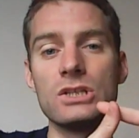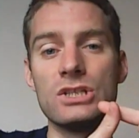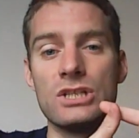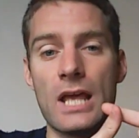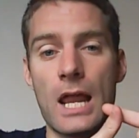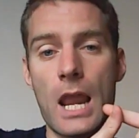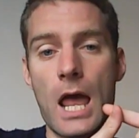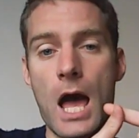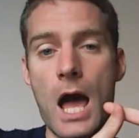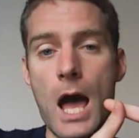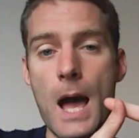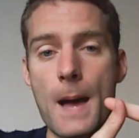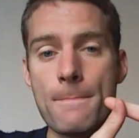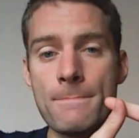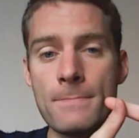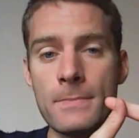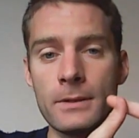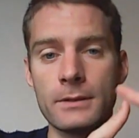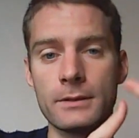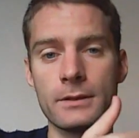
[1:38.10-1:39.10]

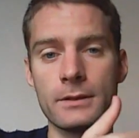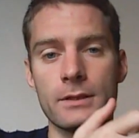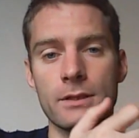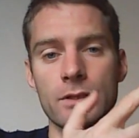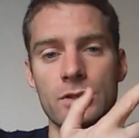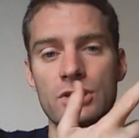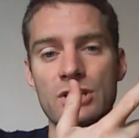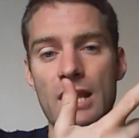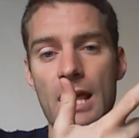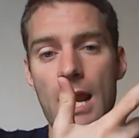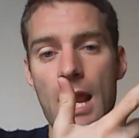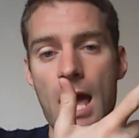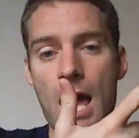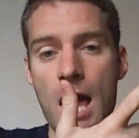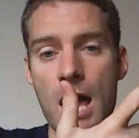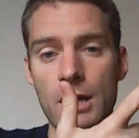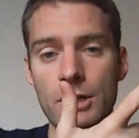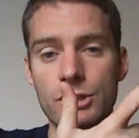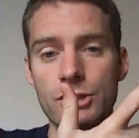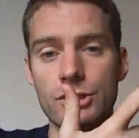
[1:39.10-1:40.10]
dělám,
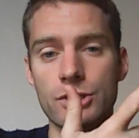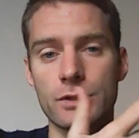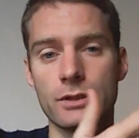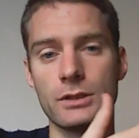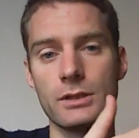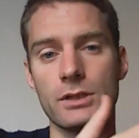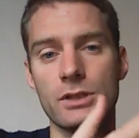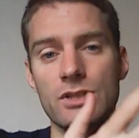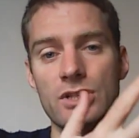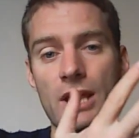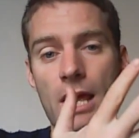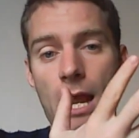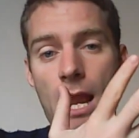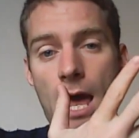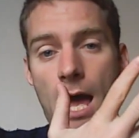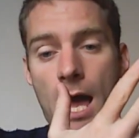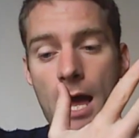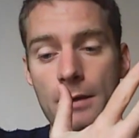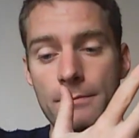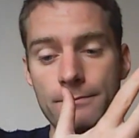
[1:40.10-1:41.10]
děláš,
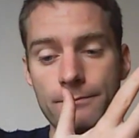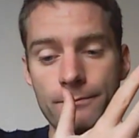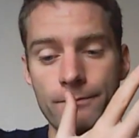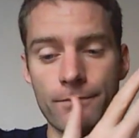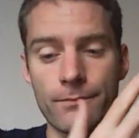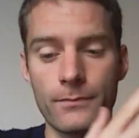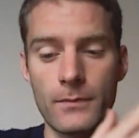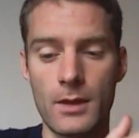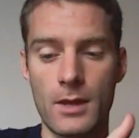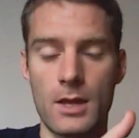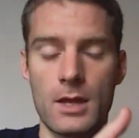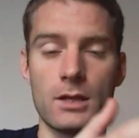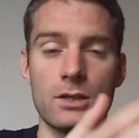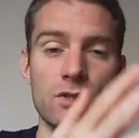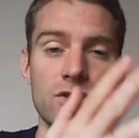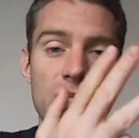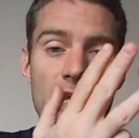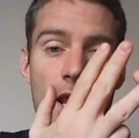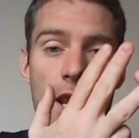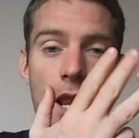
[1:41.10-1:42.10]
dělá,
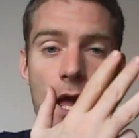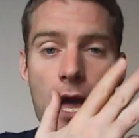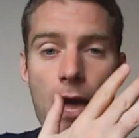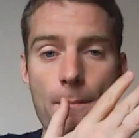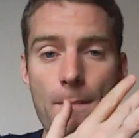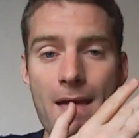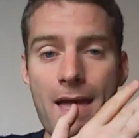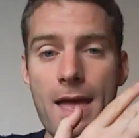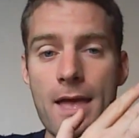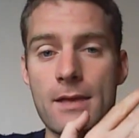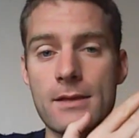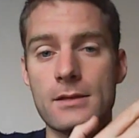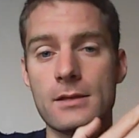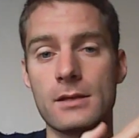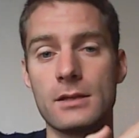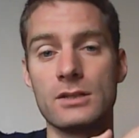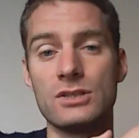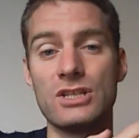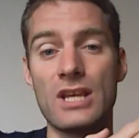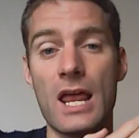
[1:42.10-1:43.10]
děláme,
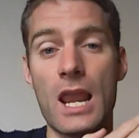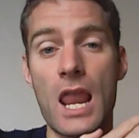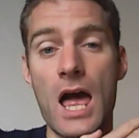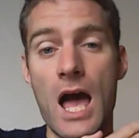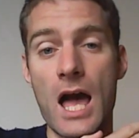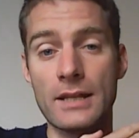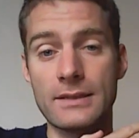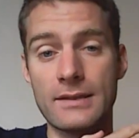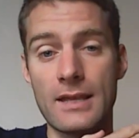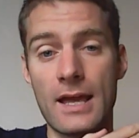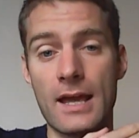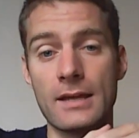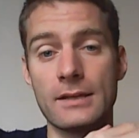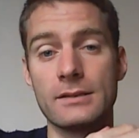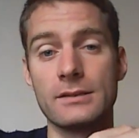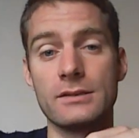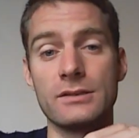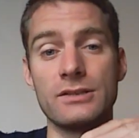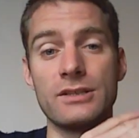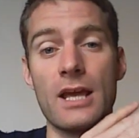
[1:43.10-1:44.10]

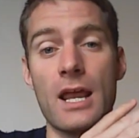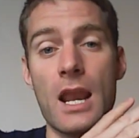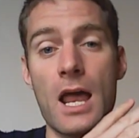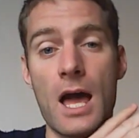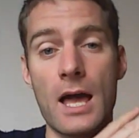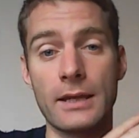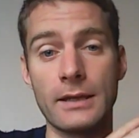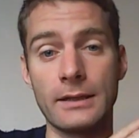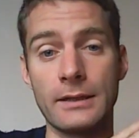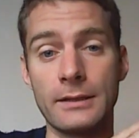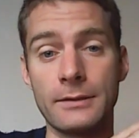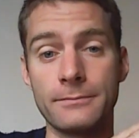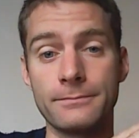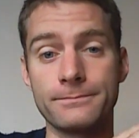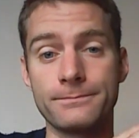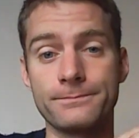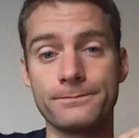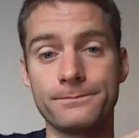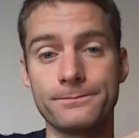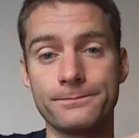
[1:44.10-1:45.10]
děláte, dělají.
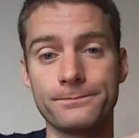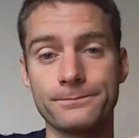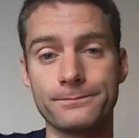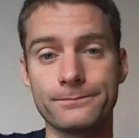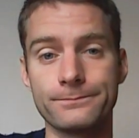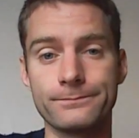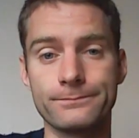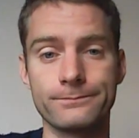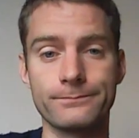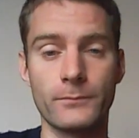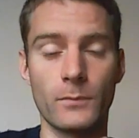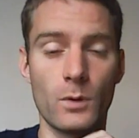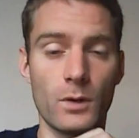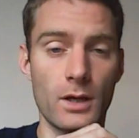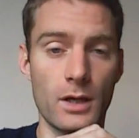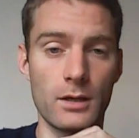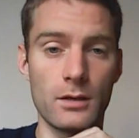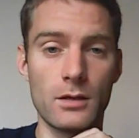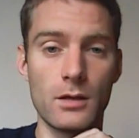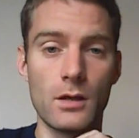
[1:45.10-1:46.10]

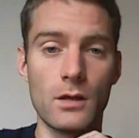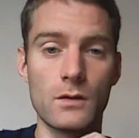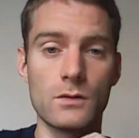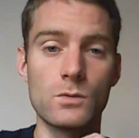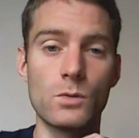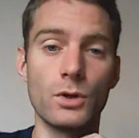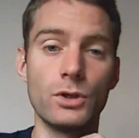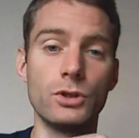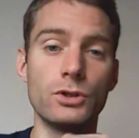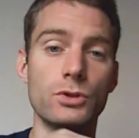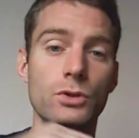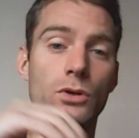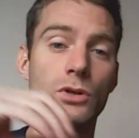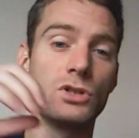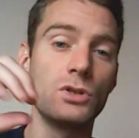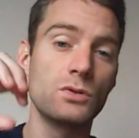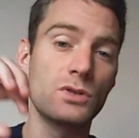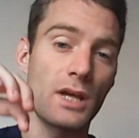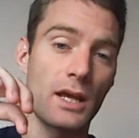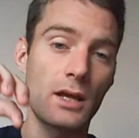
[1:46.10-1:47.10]
Okay. So what you do
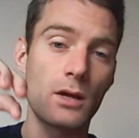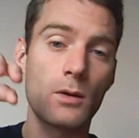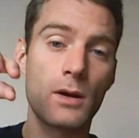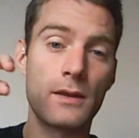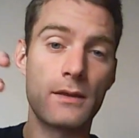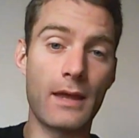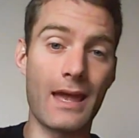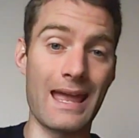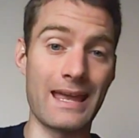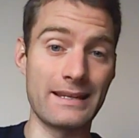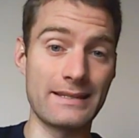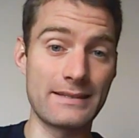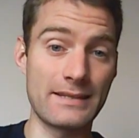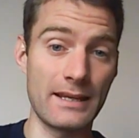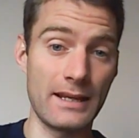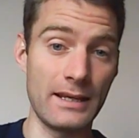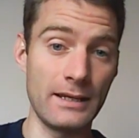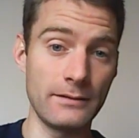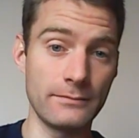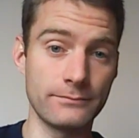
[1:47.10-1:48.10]
is you take away the at,
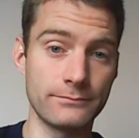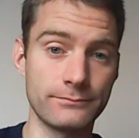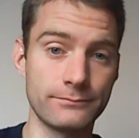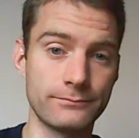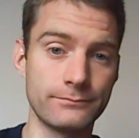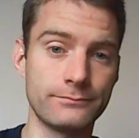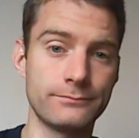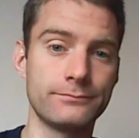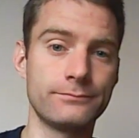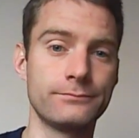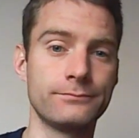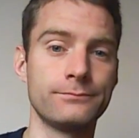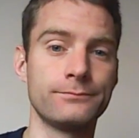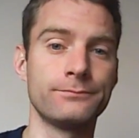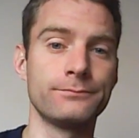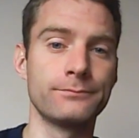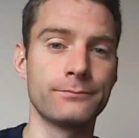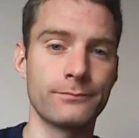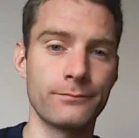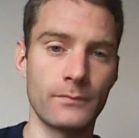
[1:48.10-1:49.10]

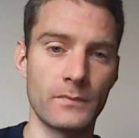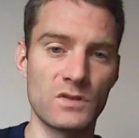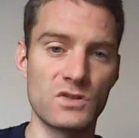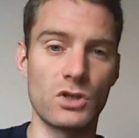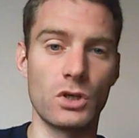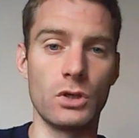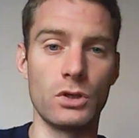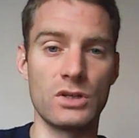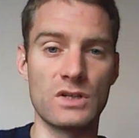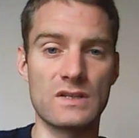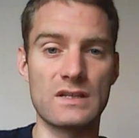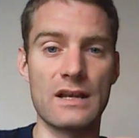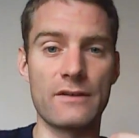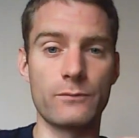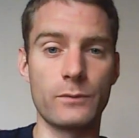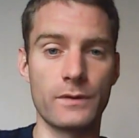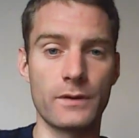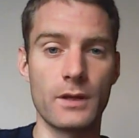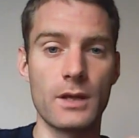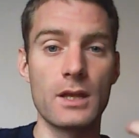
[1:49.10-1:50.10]
so you're just
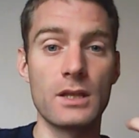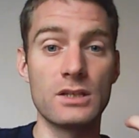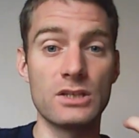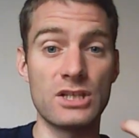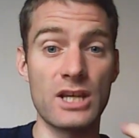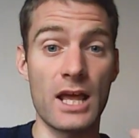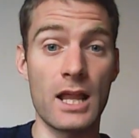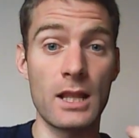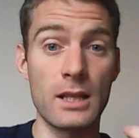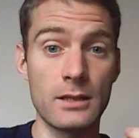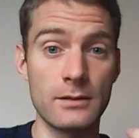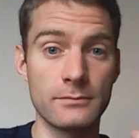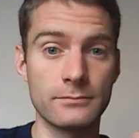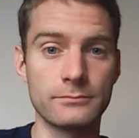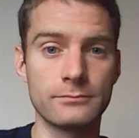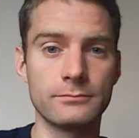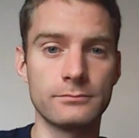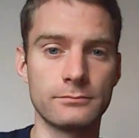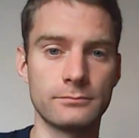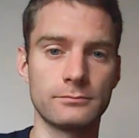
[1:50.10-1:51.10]
left with děl,
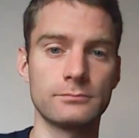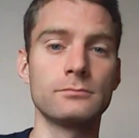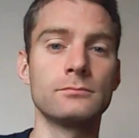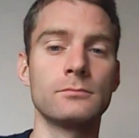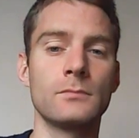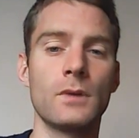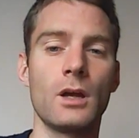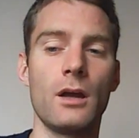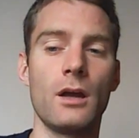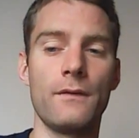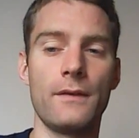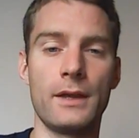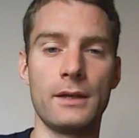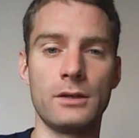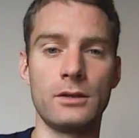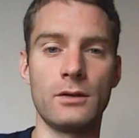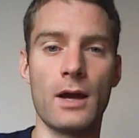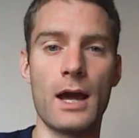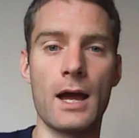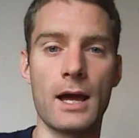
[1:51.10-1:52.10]
and
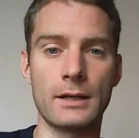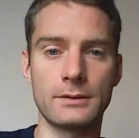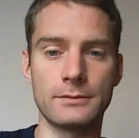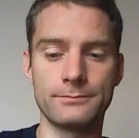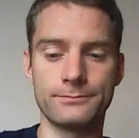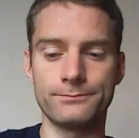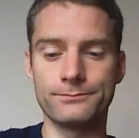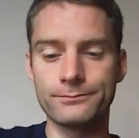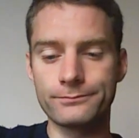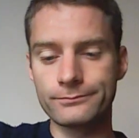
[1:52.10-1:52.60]
then you add